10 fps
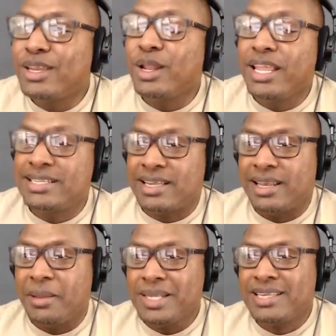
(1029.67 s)

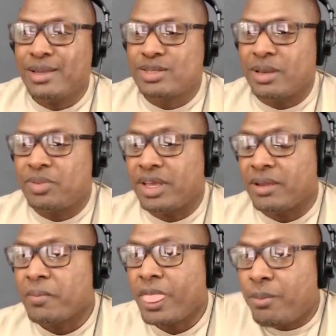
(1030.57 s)
Listen, let me tell you
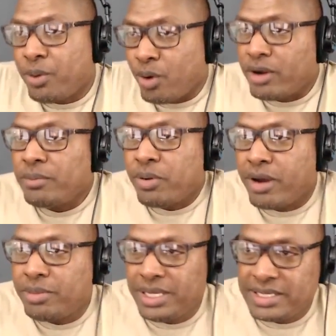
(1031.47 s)
something. Porn
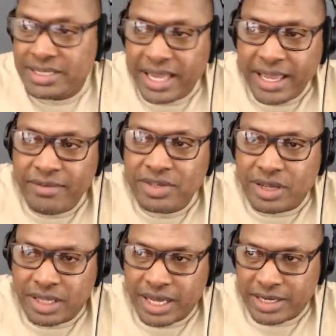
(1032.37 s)
probably saves
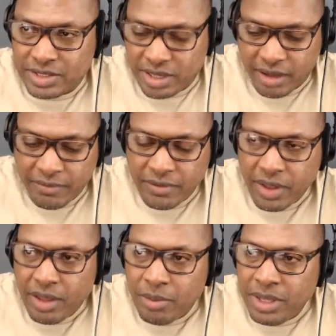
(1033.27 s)
a lot of stuff.
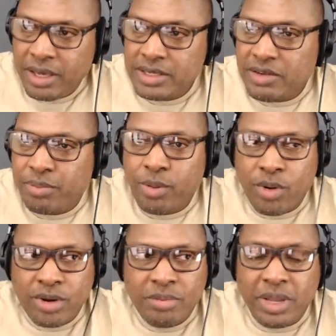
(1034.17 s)
Because of
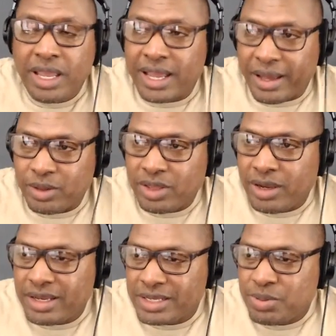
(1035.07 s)
porn being out
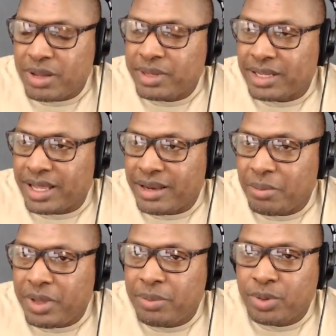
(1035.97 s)
there, there's probably a lot
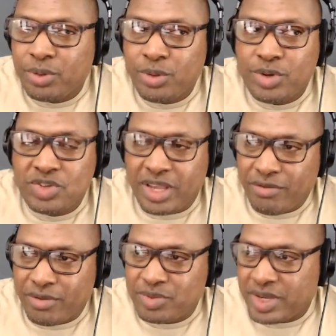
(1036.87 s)
of people who are
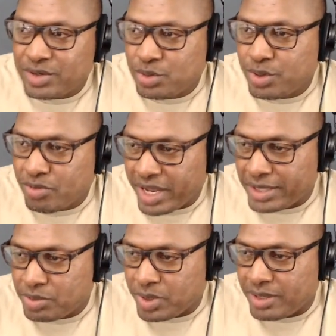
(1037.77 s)
saved from sexual
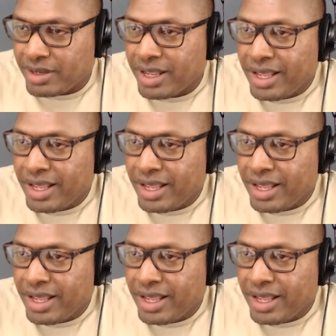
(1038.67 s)
harassment.